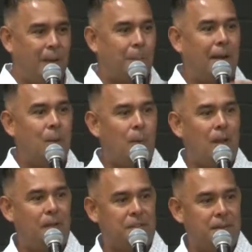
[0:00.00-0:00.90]
My
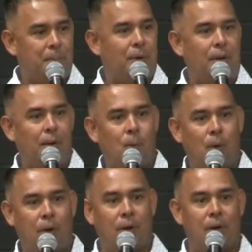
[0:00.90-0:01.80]
wife is a prayer
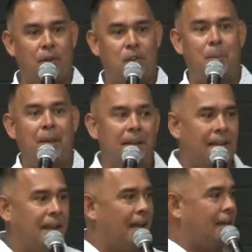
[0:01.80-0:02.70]
warrior. She may
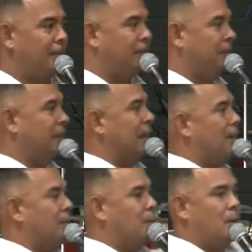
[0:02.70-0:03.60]
not have the
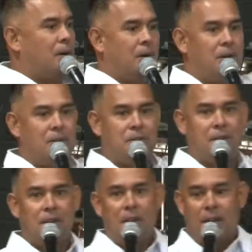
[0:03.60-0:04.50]
elaborate words
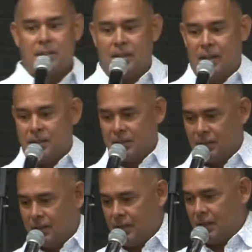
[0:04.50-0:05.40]
as, as,
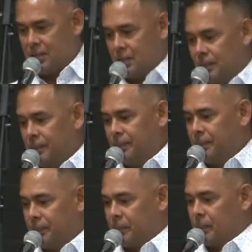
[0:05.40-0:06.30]
a, as a,
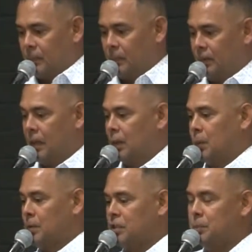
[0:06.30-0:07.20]
an
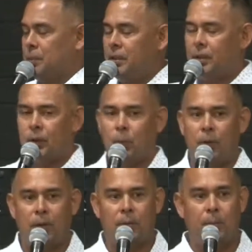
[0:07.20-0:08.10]
eloquent speaker
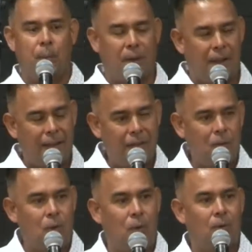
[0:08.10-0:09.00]
would, but I
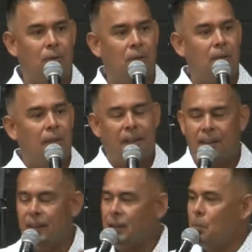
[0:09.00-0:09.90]
know at
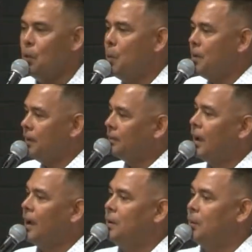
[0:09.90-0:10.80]
any moment in
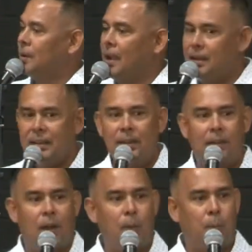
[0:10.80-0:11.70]
time when I need
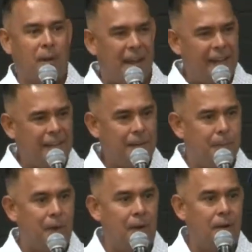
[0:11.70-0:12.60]
help, when I
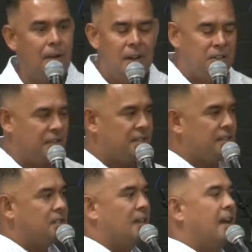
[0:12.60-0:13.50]
need prayer, just
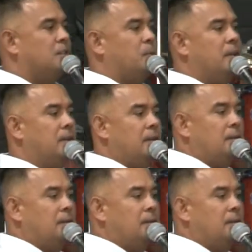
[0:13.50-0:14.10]
this last week,